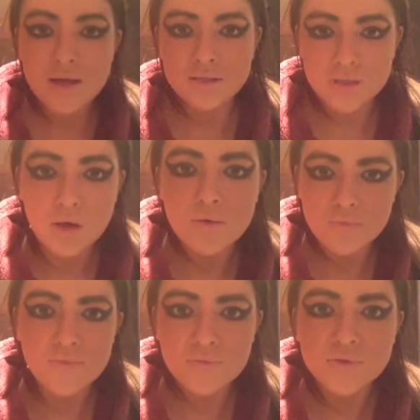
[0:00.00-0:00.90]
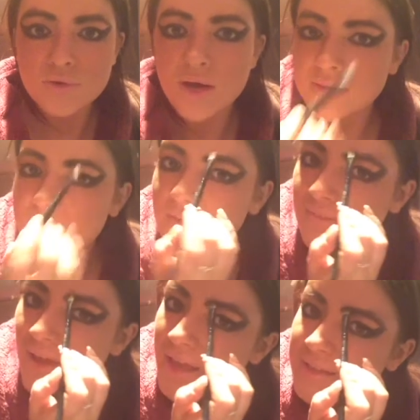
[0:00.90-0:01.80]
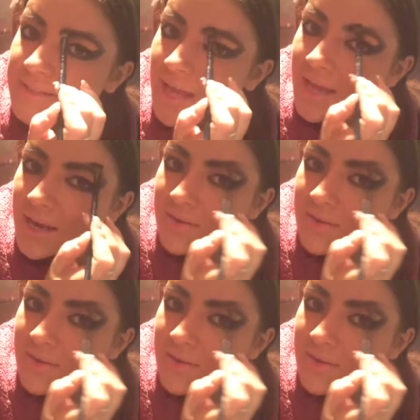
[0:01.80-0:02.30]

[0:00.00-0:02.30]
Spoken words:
so to add the effect, and have